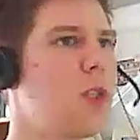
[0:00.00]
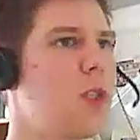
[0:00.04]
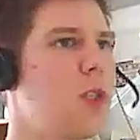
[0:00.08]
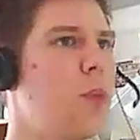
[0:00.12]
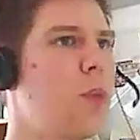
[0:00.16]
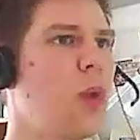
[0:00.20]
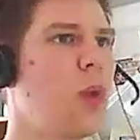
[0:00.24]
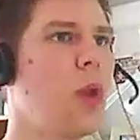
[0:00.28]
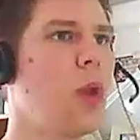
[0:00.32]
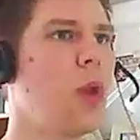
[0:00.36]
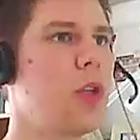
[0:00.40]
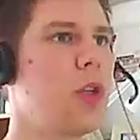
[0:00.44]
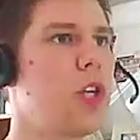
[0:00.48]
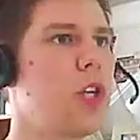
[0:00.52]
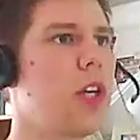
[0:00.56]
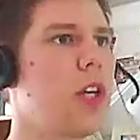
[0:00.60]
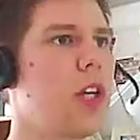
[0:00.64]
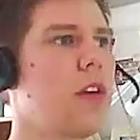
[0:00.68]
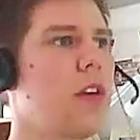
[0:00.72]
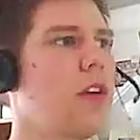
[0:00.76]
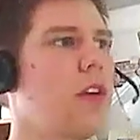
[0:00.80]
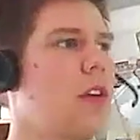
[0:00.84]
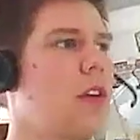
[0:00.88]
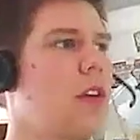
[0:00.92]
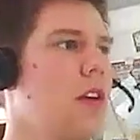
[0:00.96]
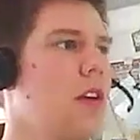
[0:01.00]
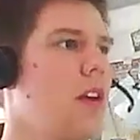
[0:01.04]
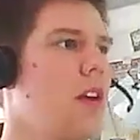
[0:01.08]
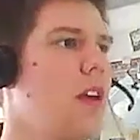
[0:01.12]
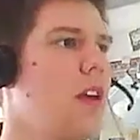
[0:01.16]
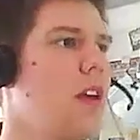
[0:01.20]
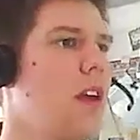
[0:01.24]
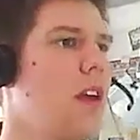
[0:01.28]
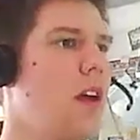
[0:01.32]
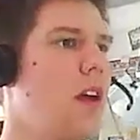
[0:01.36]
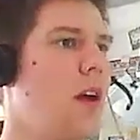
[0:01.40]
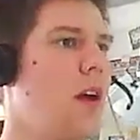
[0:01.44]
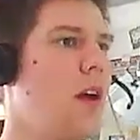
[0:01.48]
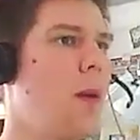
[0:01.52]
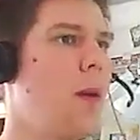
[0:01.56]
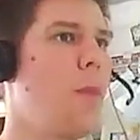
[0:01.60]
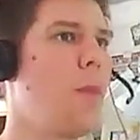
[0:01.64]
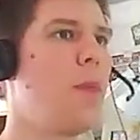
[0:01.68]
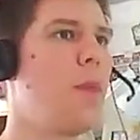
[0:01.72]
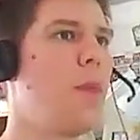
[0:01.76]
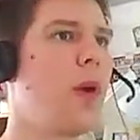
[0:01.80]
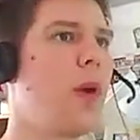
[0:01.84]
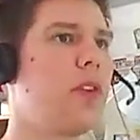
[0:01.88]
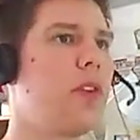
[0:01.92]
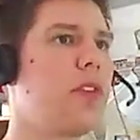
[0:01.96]
Sumo Logic
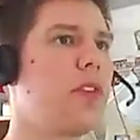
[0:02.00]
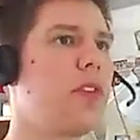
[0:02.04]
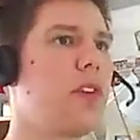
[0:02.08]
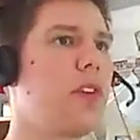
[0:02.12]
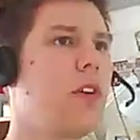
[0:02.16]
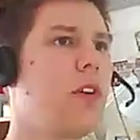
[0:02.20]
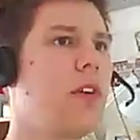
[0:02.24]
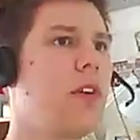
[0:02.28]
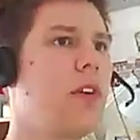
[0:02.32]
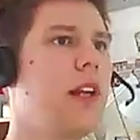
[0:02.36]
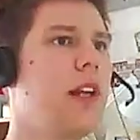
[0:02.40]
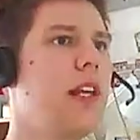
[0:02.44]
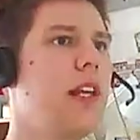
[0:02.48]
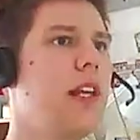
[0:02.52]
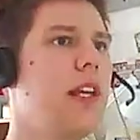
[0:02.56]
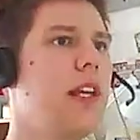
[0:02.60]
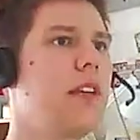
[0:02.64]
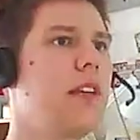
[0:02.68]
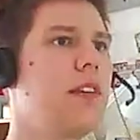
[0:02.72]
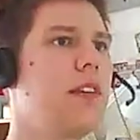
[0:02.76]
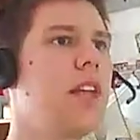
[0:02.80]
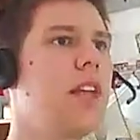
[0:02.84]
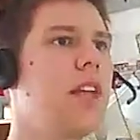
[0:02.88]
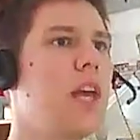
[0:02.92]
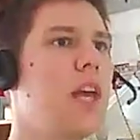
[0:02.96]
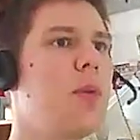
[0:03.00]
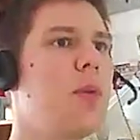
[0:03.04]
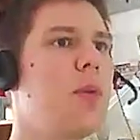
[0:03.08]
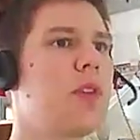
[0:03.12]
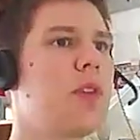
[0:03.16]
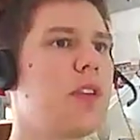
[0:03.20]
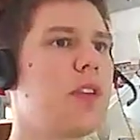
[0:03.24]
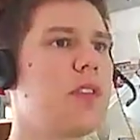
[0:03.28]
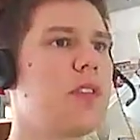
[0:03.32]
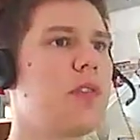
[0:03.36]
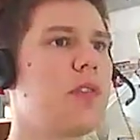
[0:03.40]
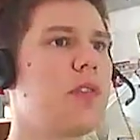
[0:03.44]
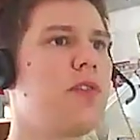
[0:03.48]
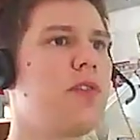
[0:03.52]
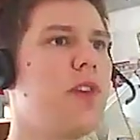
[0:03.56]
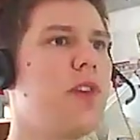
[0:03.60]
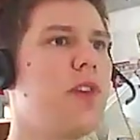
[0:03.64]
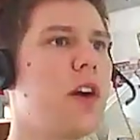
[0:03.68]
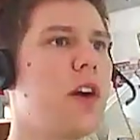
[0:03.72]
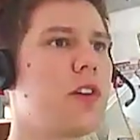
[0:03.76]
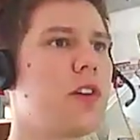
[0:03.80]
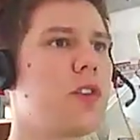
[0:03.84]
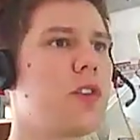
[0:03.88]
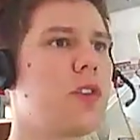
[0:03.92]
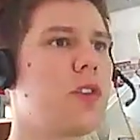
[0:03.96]
but uh, really it enables us to
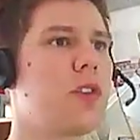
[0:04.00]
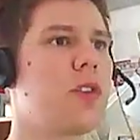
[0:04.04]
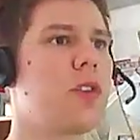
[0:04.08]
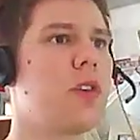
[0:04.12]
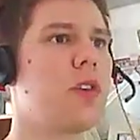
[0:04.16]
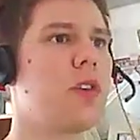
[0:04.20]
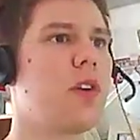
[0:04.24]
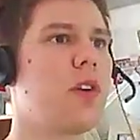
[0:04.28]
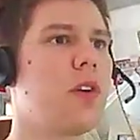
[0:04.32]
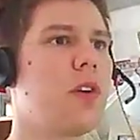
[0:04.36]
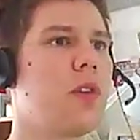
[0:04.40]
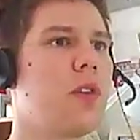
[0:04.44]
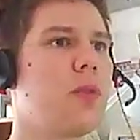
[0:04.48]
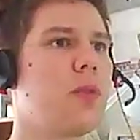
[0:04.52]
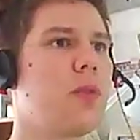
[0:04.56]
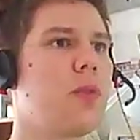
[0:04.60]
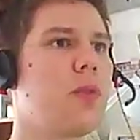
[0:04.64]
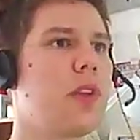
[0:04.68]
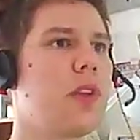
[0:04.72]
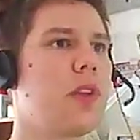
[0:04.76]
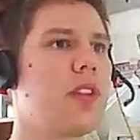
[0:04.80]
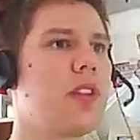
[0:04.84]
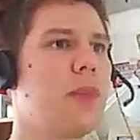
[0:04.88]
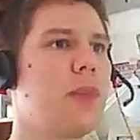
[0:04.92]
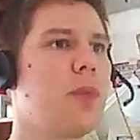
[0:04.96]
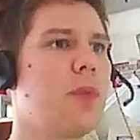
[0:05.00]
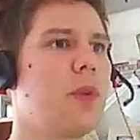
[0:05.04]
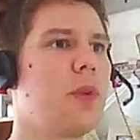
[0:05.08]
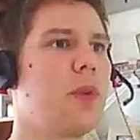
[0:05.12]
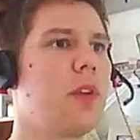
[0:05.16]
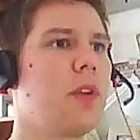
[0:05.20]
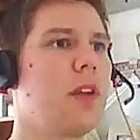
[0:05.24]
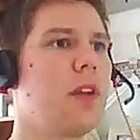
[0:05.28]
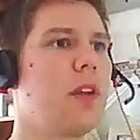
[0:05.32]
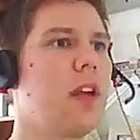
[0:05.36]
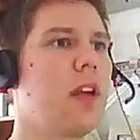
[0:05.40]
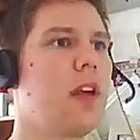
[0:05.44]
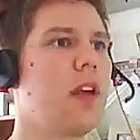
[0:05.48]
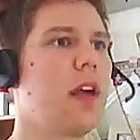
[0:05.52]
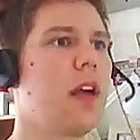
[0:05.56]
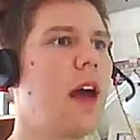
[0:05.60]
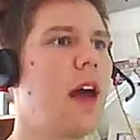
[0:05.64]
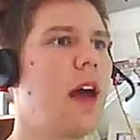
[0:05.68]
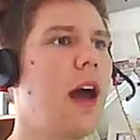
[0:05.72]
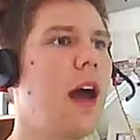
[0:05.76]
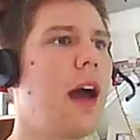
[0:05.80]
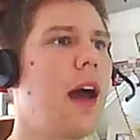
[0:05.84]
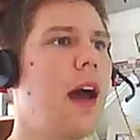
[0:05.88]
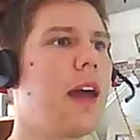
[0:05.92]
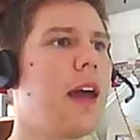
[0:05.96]
function. Uh, for example,
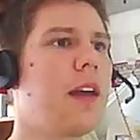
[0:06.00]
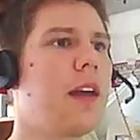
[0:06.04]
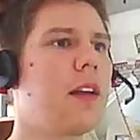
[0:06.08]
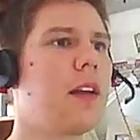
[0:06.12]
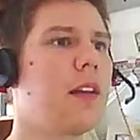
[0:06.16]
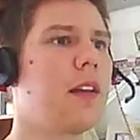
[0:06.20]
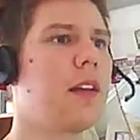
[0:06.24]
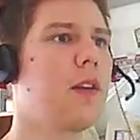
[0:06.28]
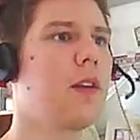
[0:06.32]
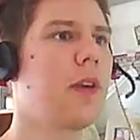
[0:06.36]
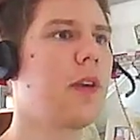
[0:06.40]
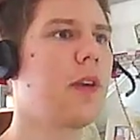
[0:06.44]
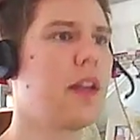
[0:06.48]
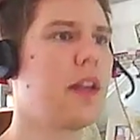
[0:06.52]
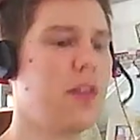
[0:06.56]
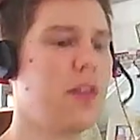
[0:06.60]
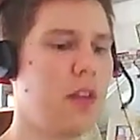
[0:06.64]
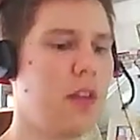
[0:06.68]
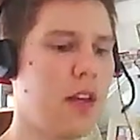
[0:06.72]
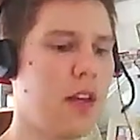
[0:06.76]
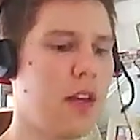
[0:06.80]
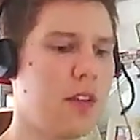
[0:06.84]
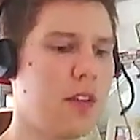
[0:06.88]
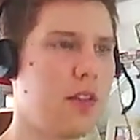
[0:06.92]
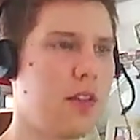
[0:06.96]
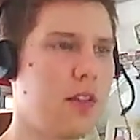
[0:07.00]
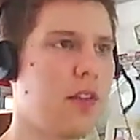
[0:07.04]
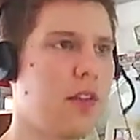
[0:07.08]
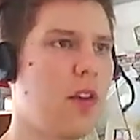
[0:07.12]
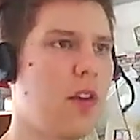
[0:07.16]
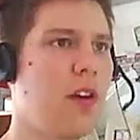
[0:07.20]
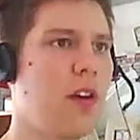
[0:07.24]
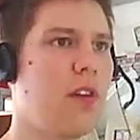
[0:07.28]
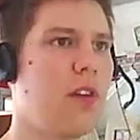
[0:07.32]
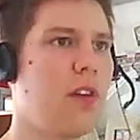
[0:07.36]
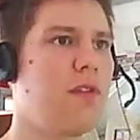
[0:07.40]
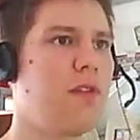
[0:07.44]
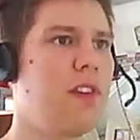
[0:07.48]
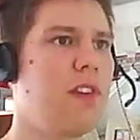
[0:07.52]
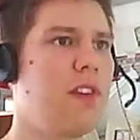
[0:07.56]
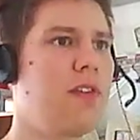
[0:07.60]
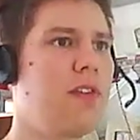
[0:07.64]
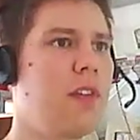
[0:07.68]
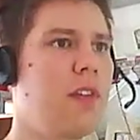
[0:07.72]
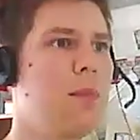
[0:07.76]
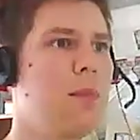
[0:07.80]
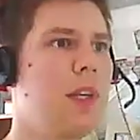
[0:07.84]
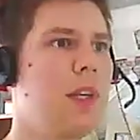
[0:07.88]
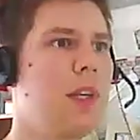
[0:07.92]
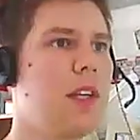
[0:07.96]
I look at the last uh,
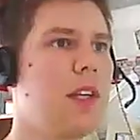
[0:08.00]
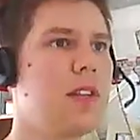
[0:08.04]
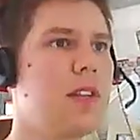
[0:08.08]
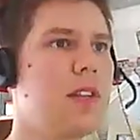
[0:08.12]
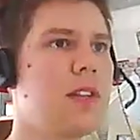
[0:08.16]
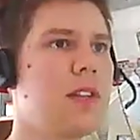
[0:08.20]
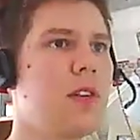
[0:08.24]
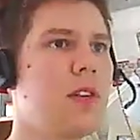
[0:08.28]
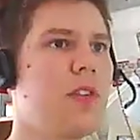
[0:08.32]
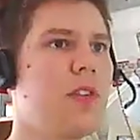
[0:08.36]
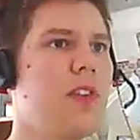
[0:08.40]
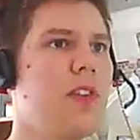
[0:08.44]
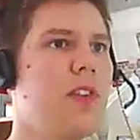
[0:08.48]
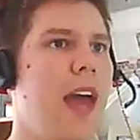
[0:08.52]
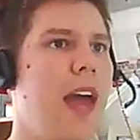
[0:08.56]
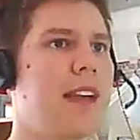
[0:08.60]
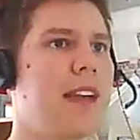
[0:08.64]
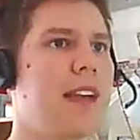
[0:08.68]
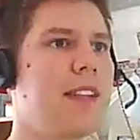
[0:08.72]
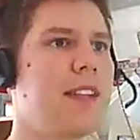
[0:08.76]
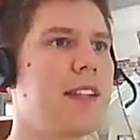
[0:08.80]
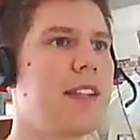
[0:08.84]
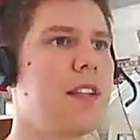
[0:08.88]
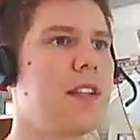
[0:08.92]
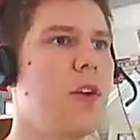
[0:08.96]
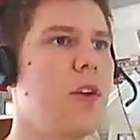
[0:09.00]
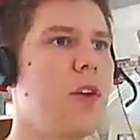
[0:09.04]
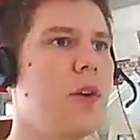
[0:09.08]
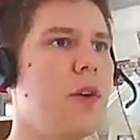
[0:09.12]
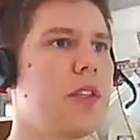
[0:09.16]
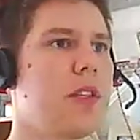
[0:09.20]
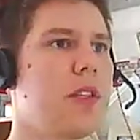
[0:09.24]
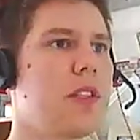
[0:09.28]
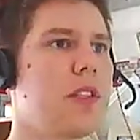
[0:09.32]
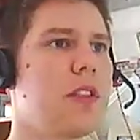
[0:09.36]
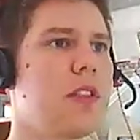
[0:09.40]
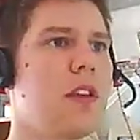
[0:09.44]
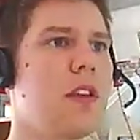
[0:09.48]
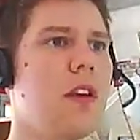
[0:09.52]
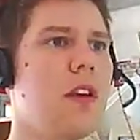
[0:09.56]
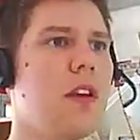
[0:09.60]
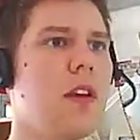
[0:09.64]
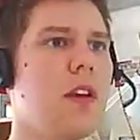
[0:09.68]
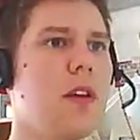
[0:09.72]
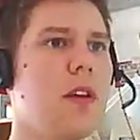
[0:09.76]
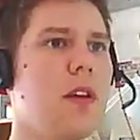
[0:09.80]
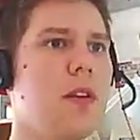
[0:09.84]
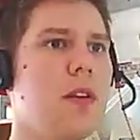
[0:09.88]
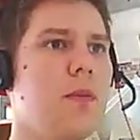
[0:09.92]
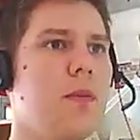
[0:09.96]
50 minutes of access logs.
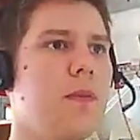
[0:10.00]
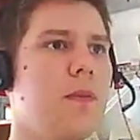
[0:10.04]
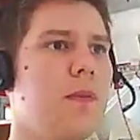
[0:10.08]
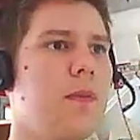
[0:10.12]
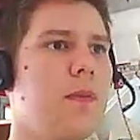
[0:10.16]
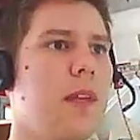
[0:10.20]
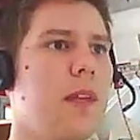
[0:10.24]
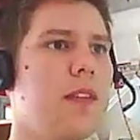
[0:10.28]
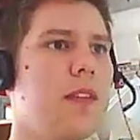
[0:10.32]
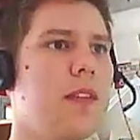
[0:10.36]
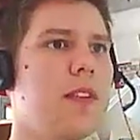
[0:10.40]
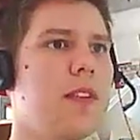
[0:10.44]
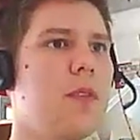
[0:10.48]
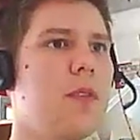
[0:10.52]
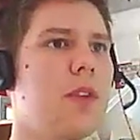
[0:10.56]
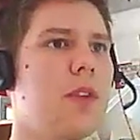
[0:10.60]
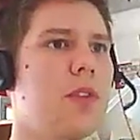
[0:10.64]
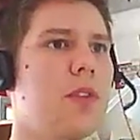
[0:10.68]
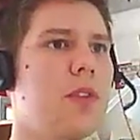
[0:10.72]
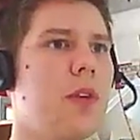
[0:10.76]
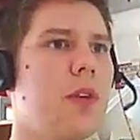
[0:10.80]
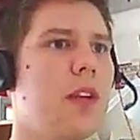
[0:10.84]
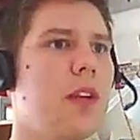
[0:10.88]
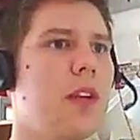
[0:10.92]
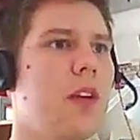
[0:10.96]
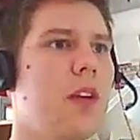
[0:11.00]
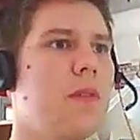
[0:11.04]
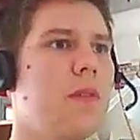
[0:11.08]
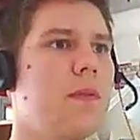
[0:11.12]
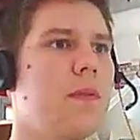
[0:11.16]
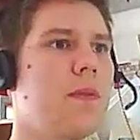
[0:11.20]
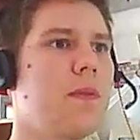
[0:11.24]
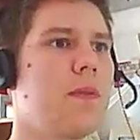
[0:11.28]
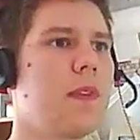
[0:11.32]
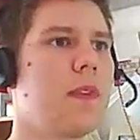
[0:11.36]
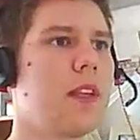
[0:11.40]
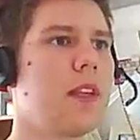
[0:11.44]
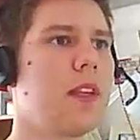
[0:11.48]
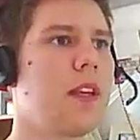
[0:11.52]
let's see what's going on.